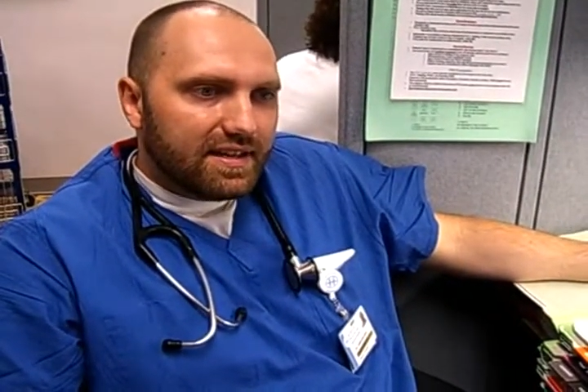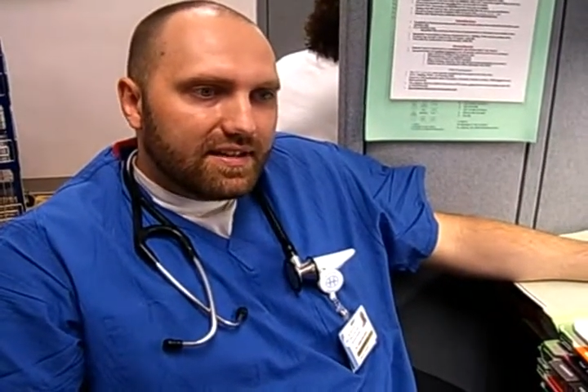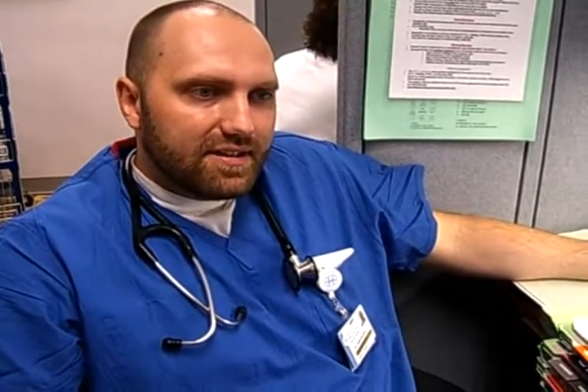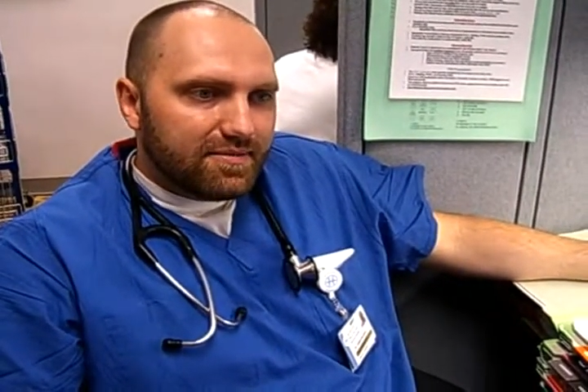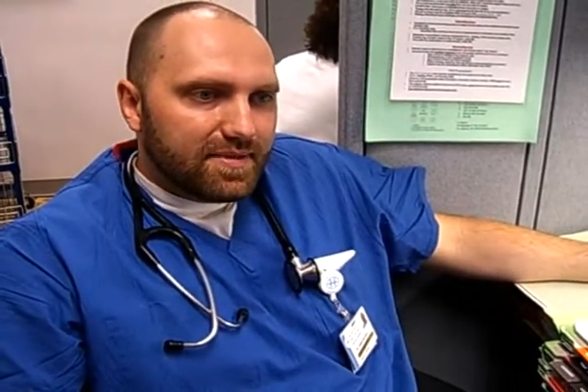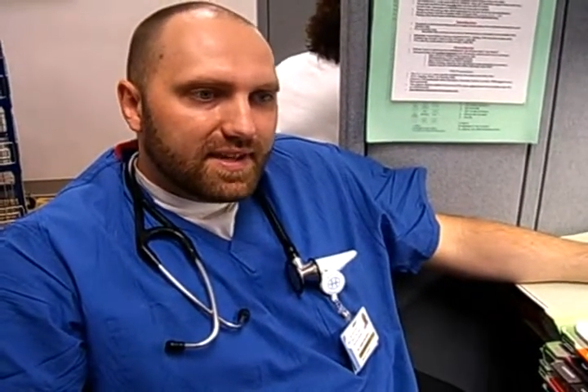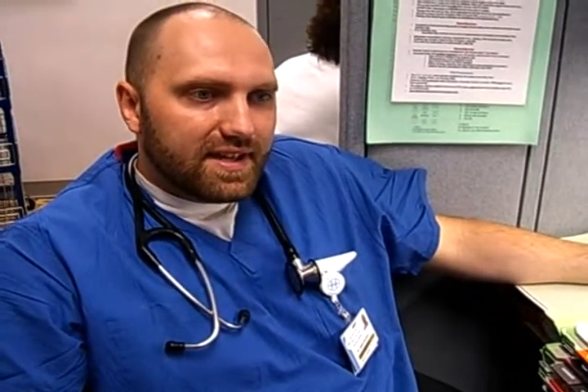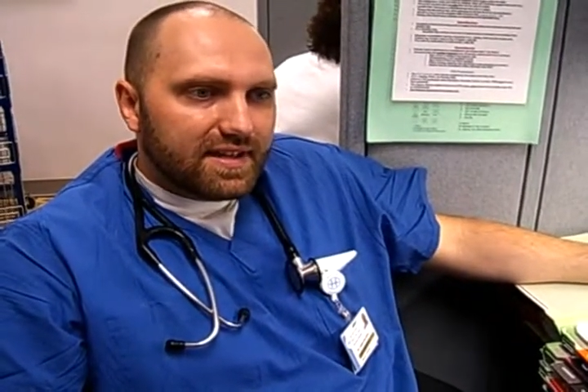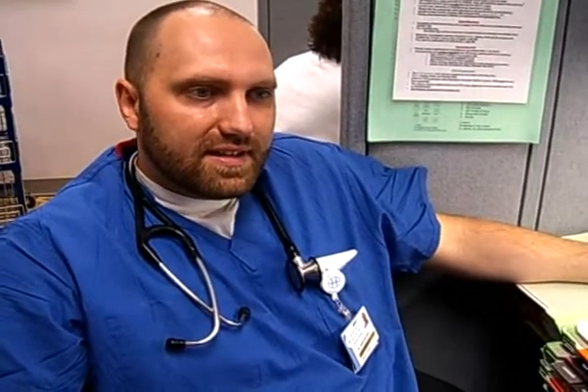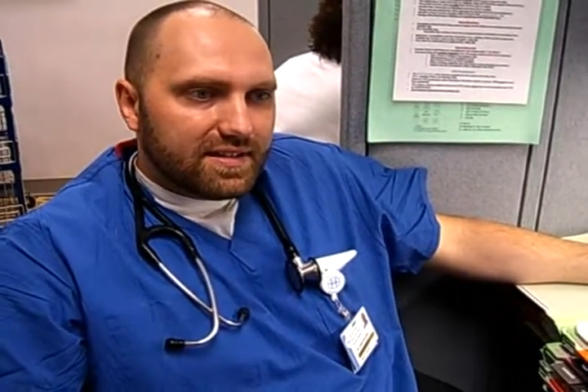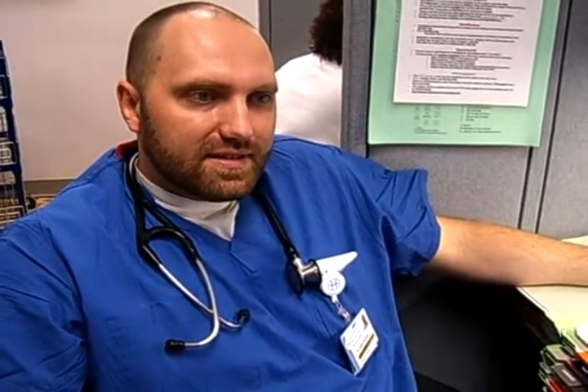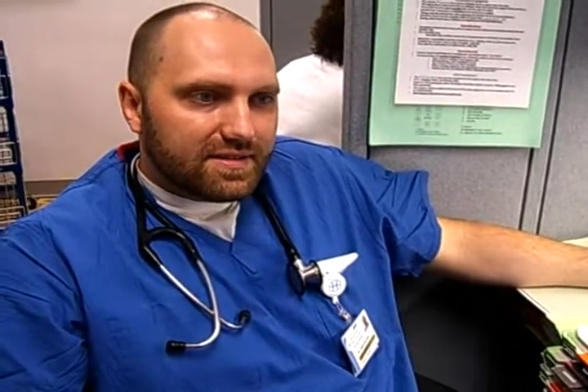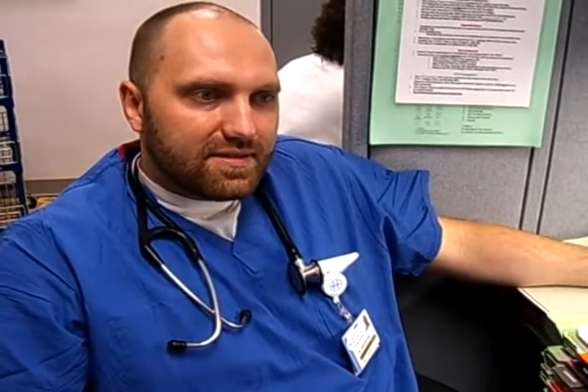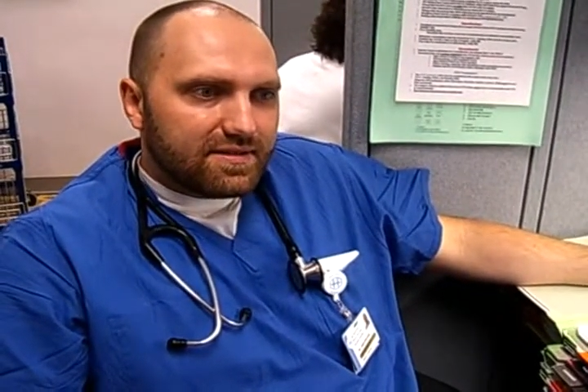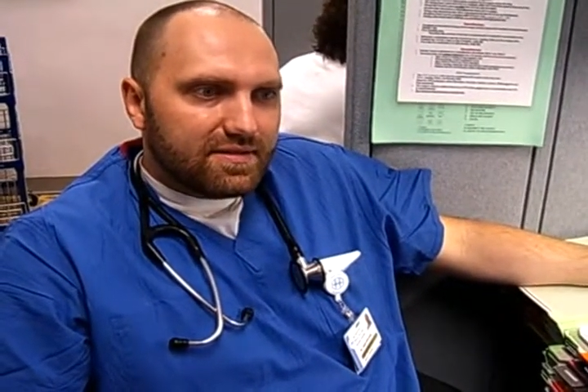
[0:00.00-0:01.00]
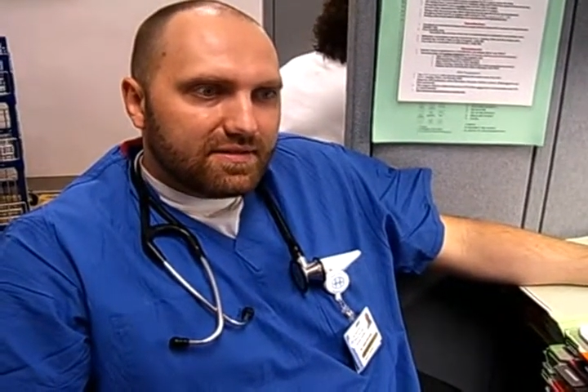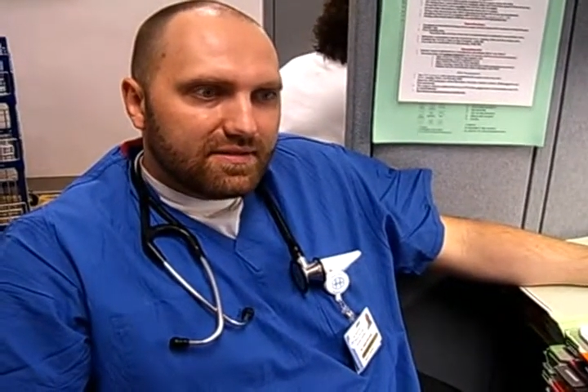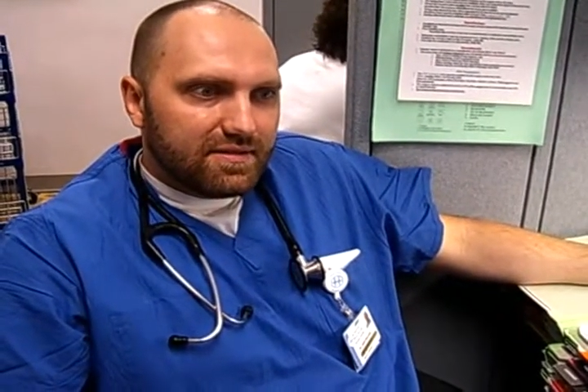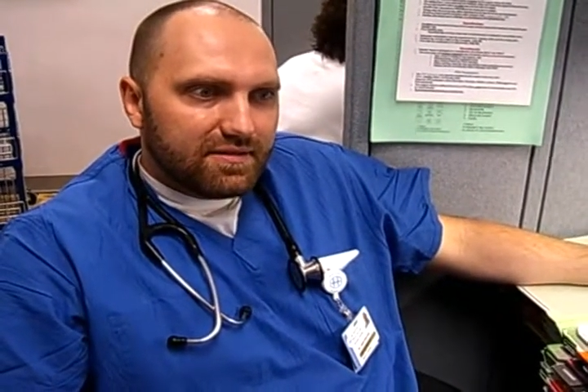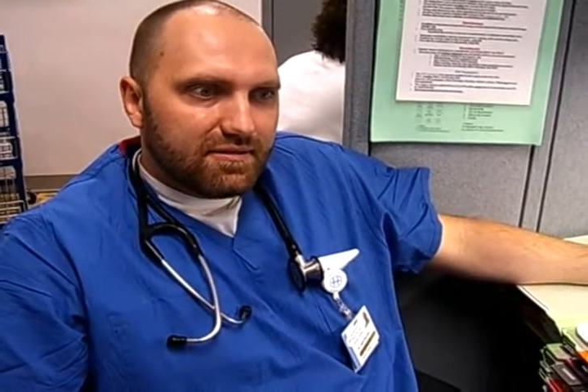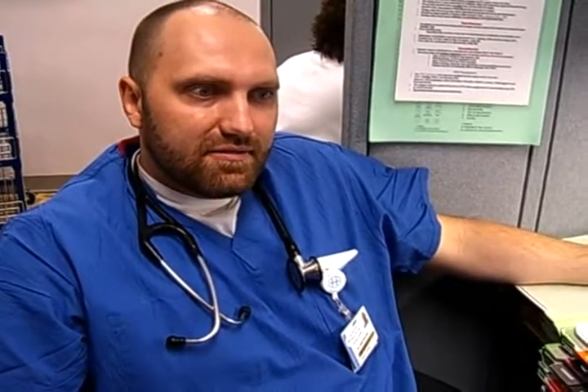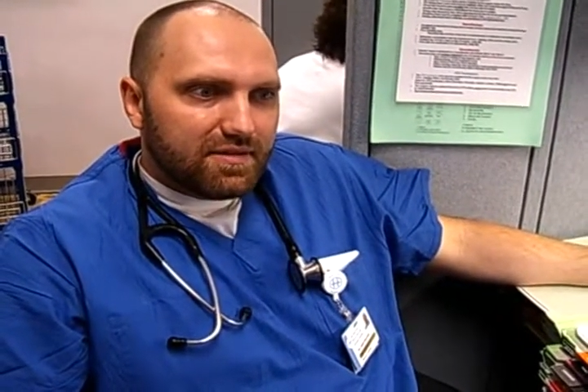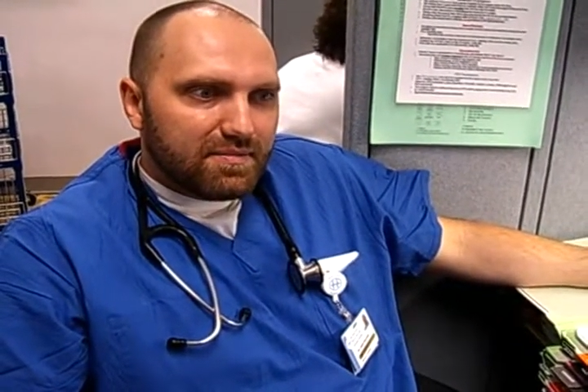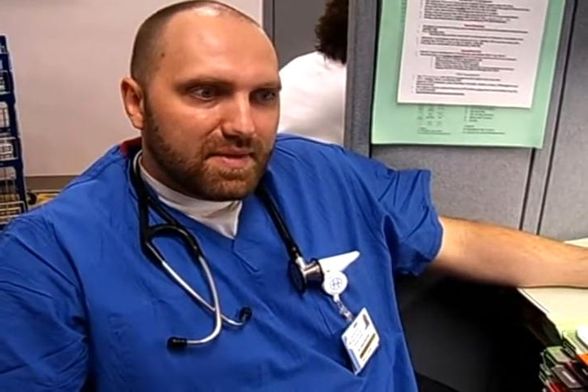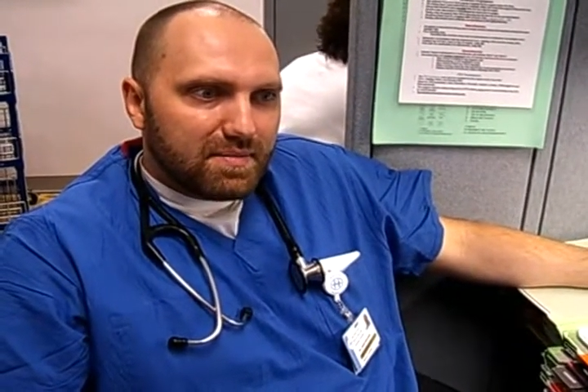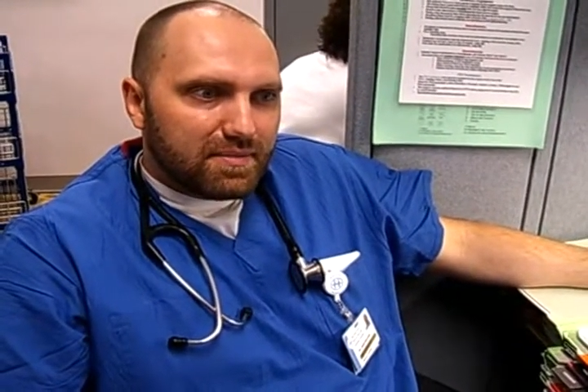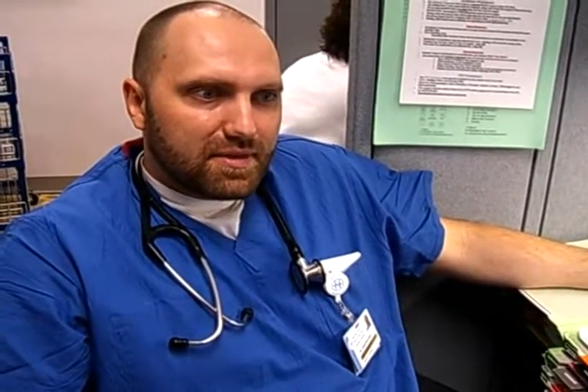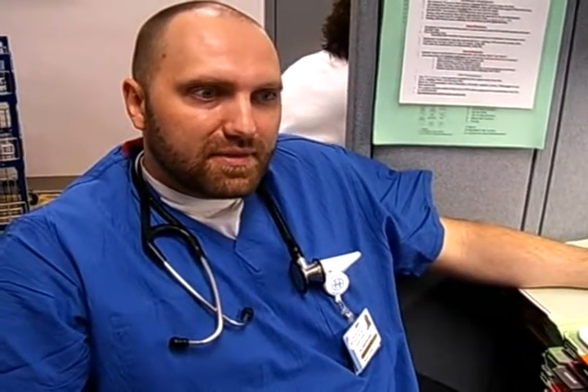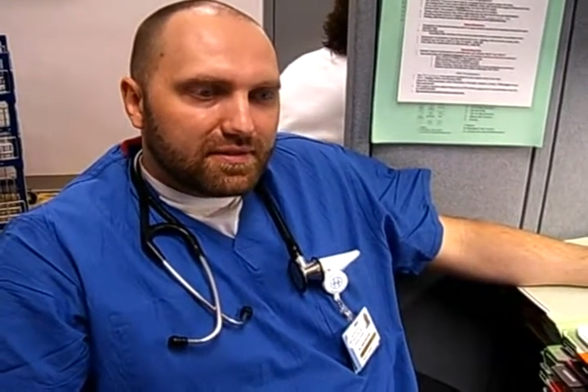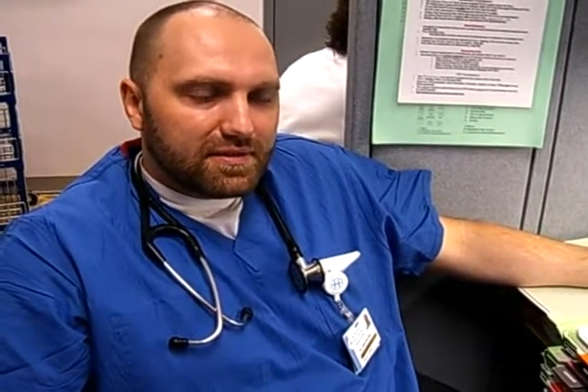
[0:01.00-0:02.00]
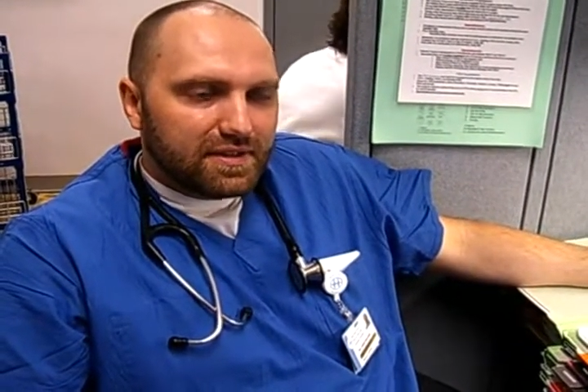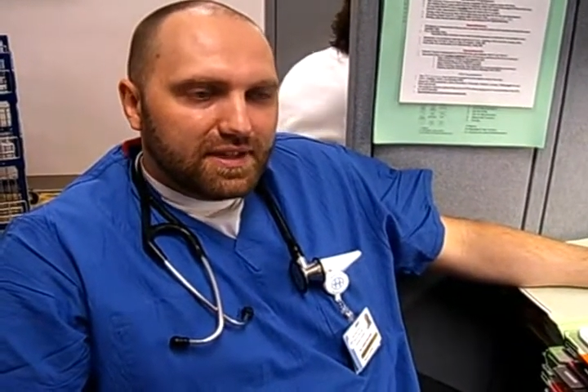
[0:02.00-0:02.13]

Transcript: then you begin to remember